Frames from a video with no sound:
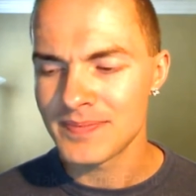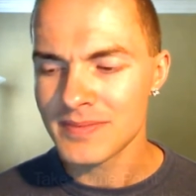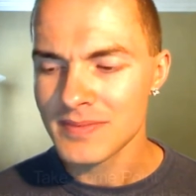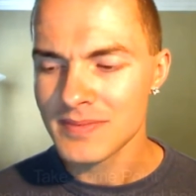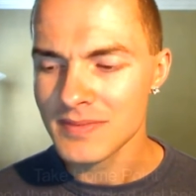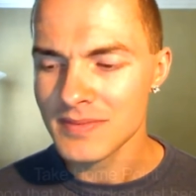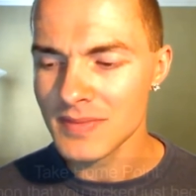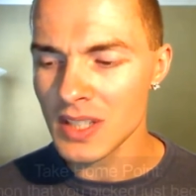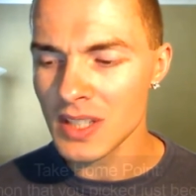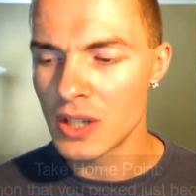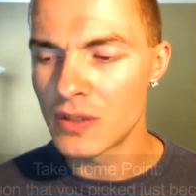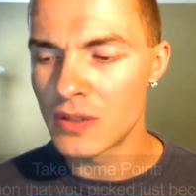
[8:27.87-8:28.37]

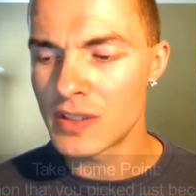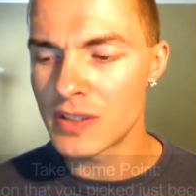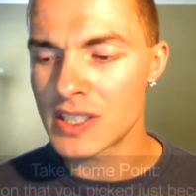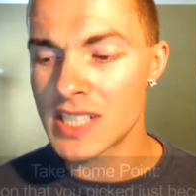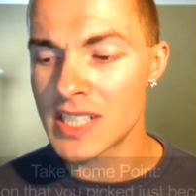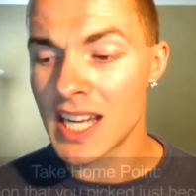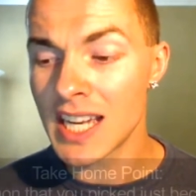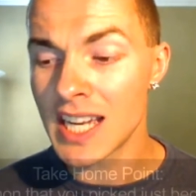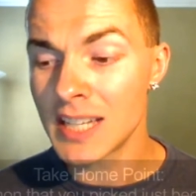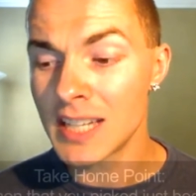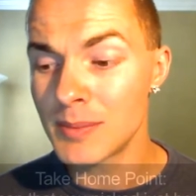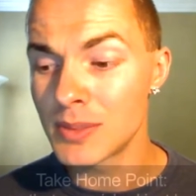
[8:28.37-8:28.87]
over
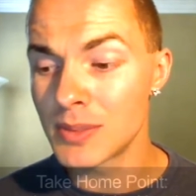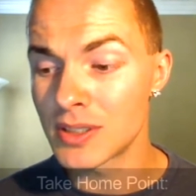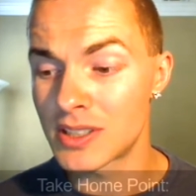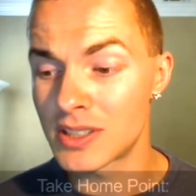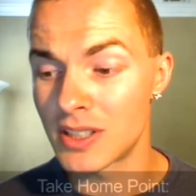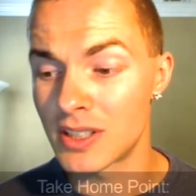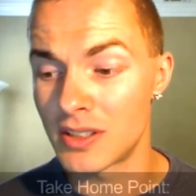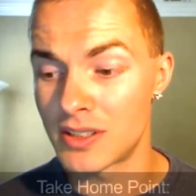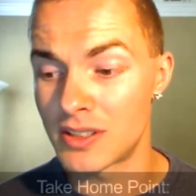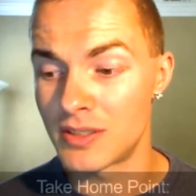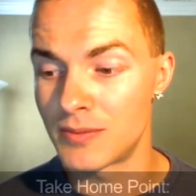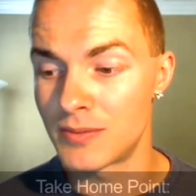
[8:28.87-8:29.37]
time you'll
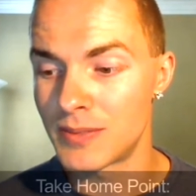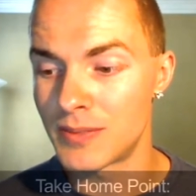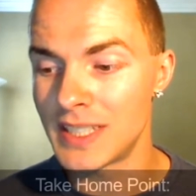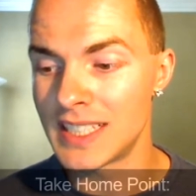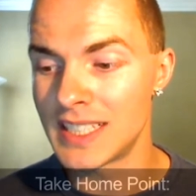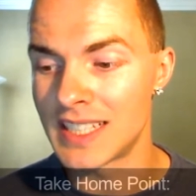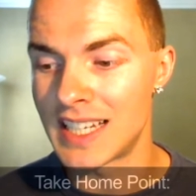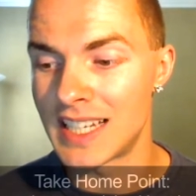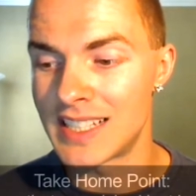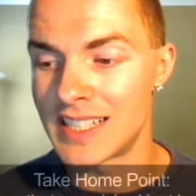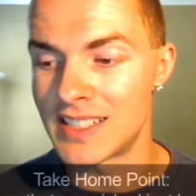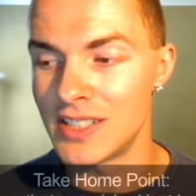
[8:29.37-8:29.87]
start to
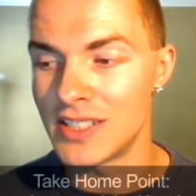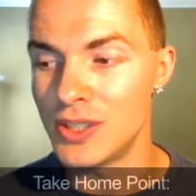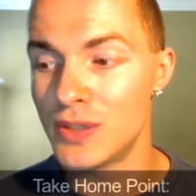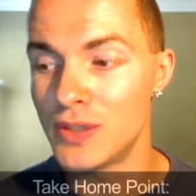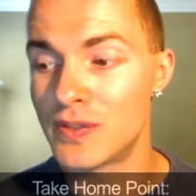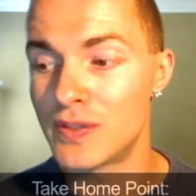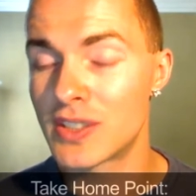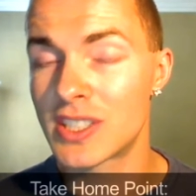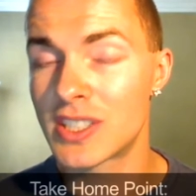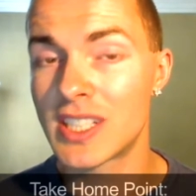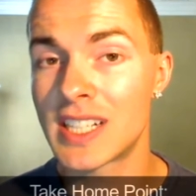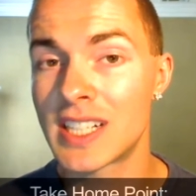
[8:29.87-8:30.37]
realize that you've
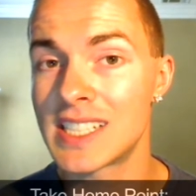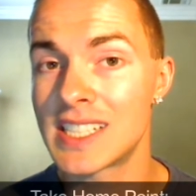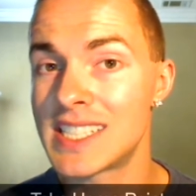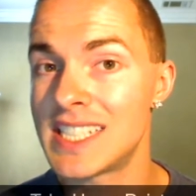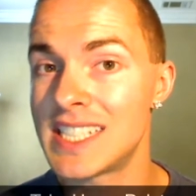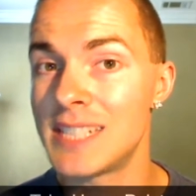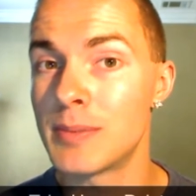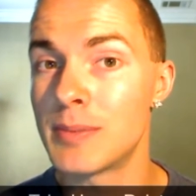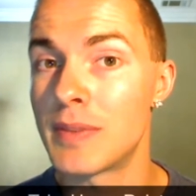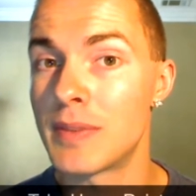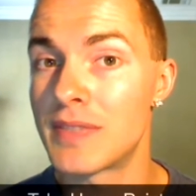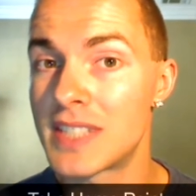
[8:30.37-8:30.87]
just got a
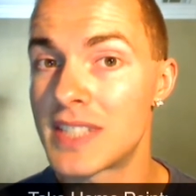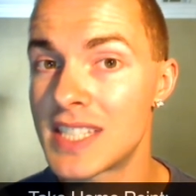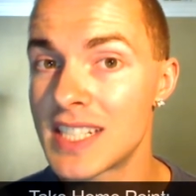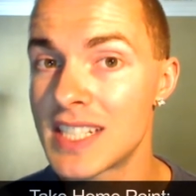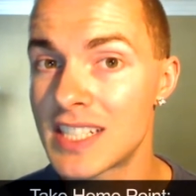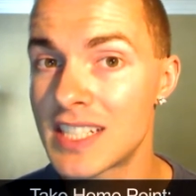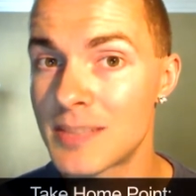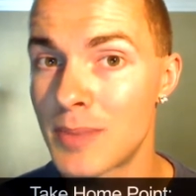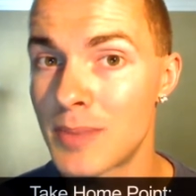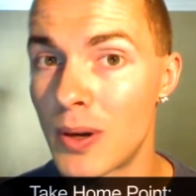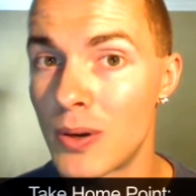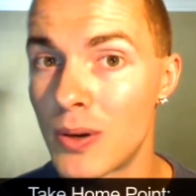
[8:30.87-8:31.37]
team of 6
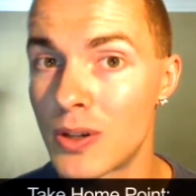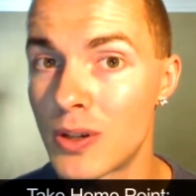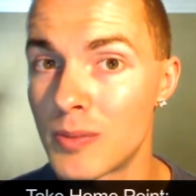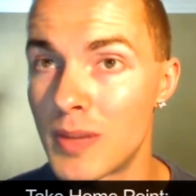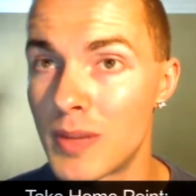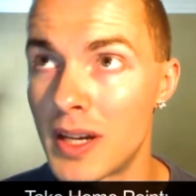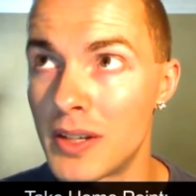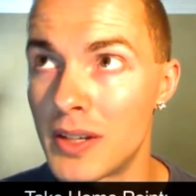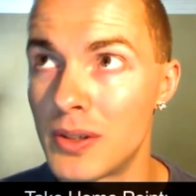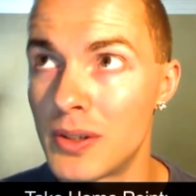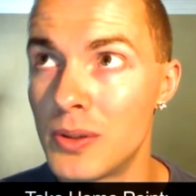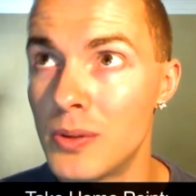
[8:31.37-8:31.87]

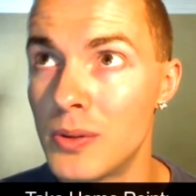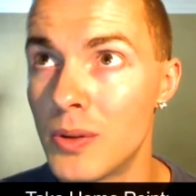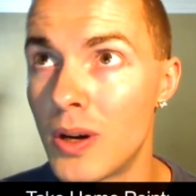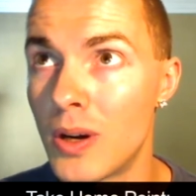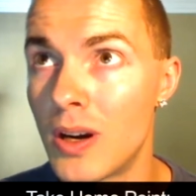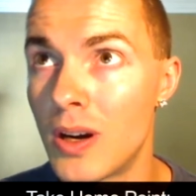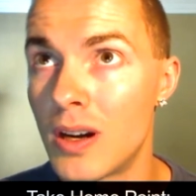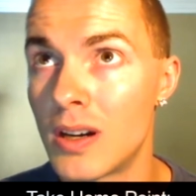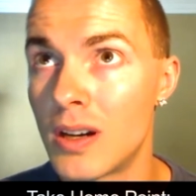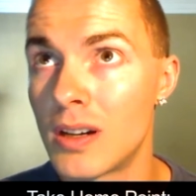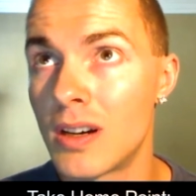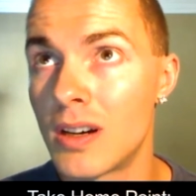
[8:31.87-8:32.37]
Pokemon who
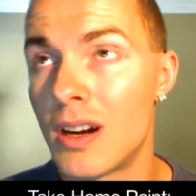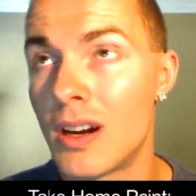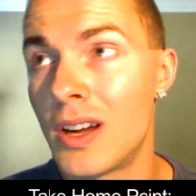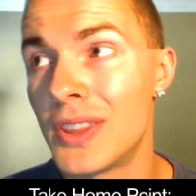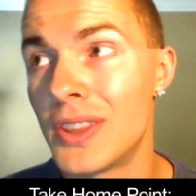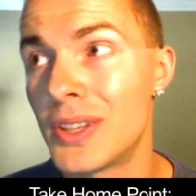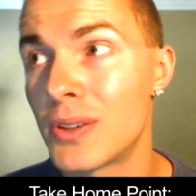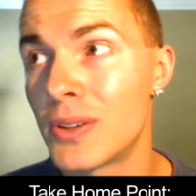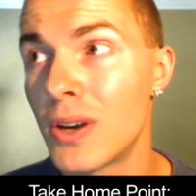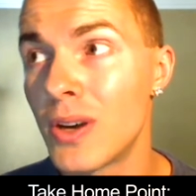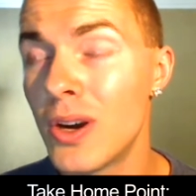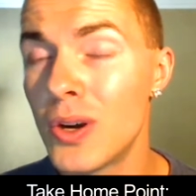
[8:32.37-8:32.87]
are on
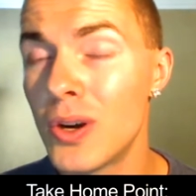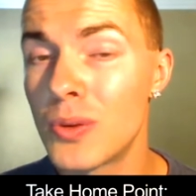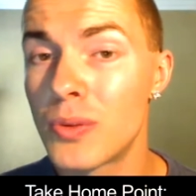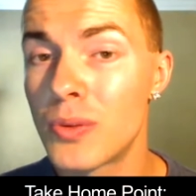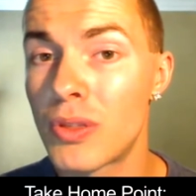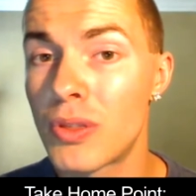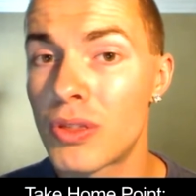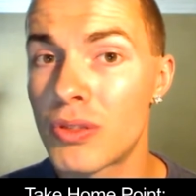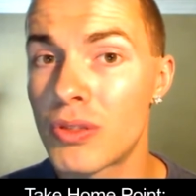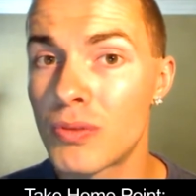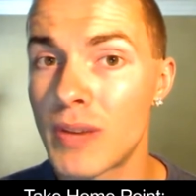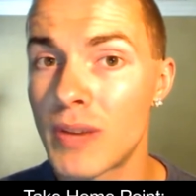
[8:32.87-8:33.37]
their own
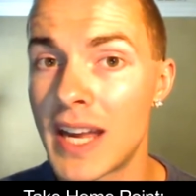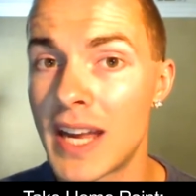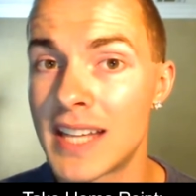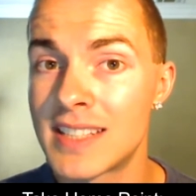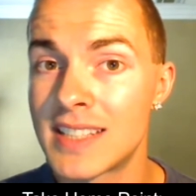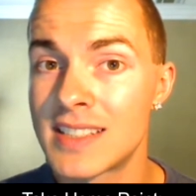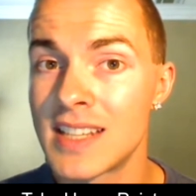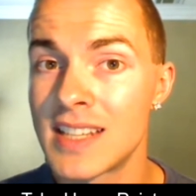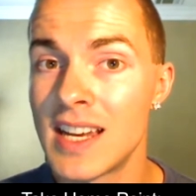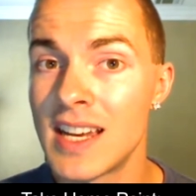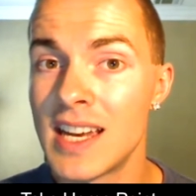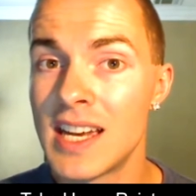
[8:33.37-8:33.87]

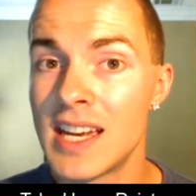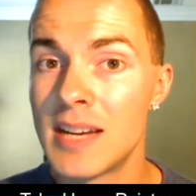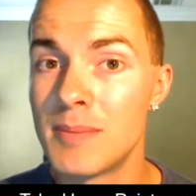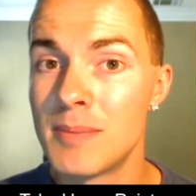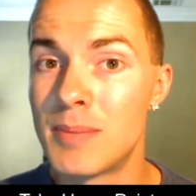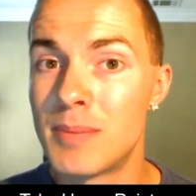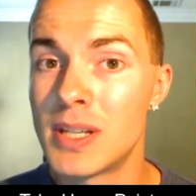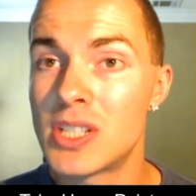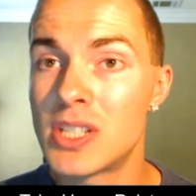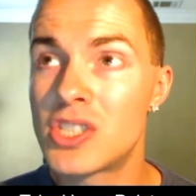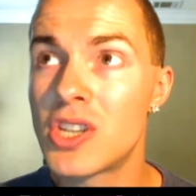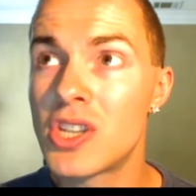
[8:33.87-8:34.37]
threats,
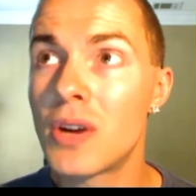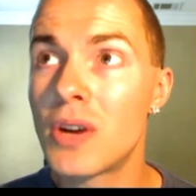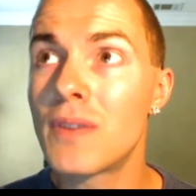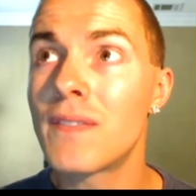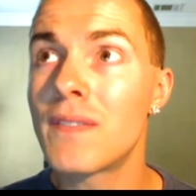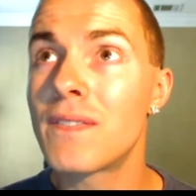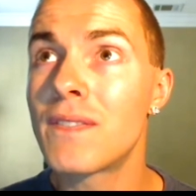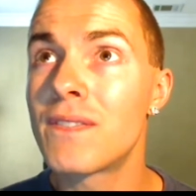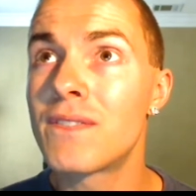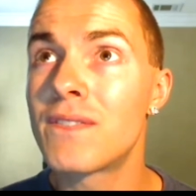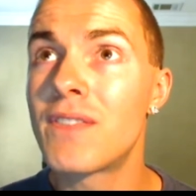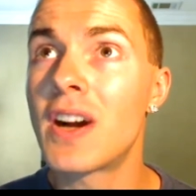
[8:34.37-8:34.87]
but don't
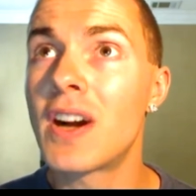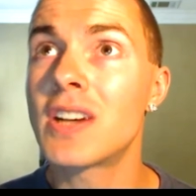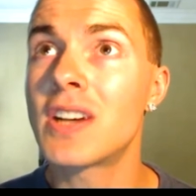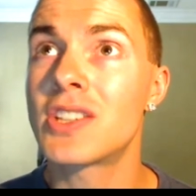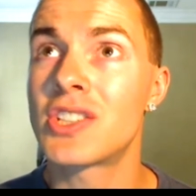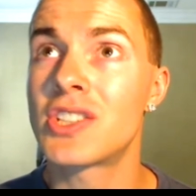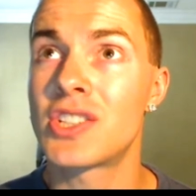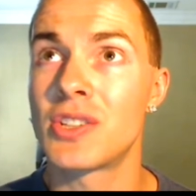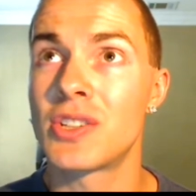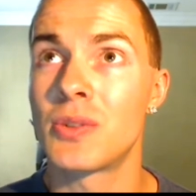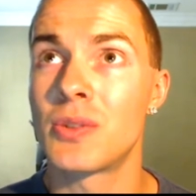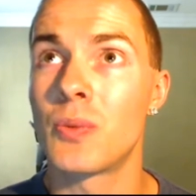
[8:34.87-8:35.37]

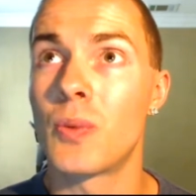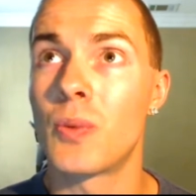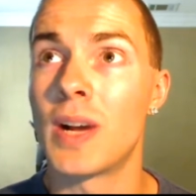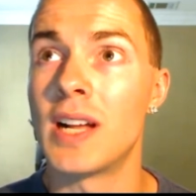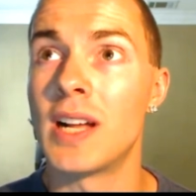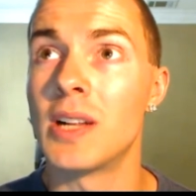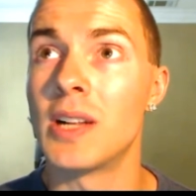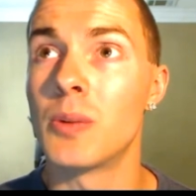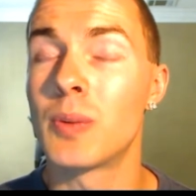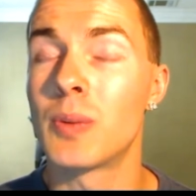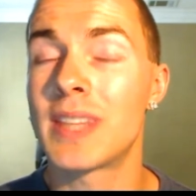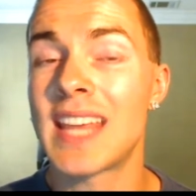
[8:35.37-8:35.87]
function well
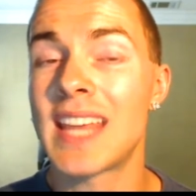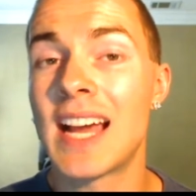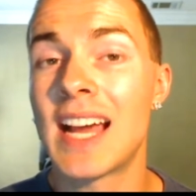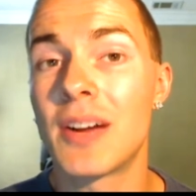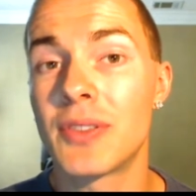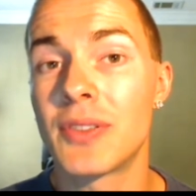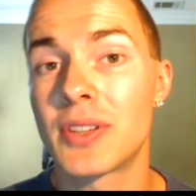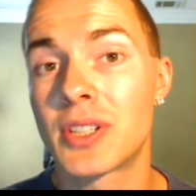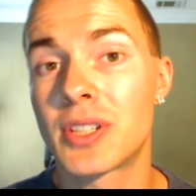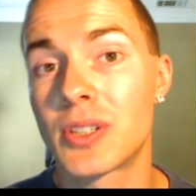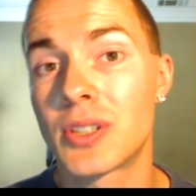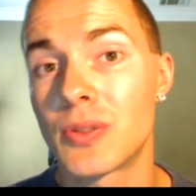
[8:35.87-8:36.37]
without the
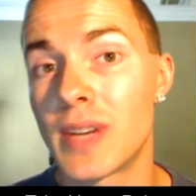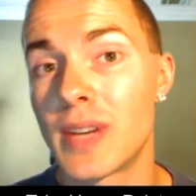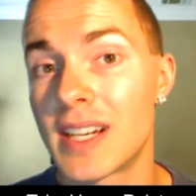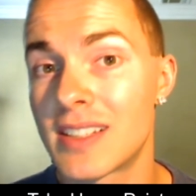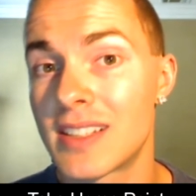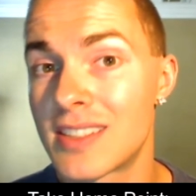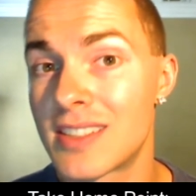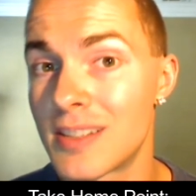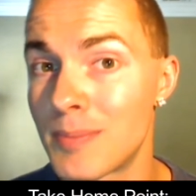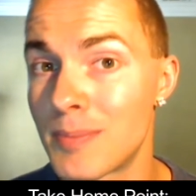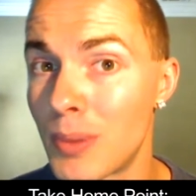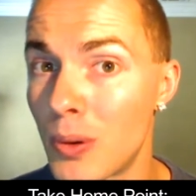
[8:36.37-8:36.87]
correct
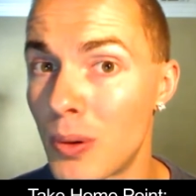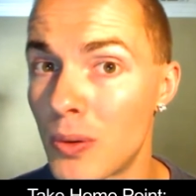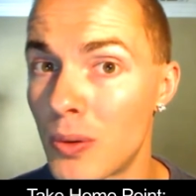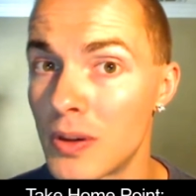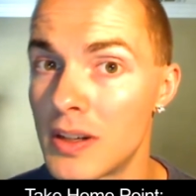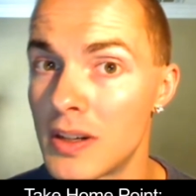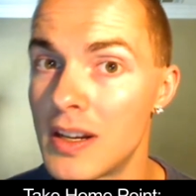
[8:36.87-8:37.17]
support.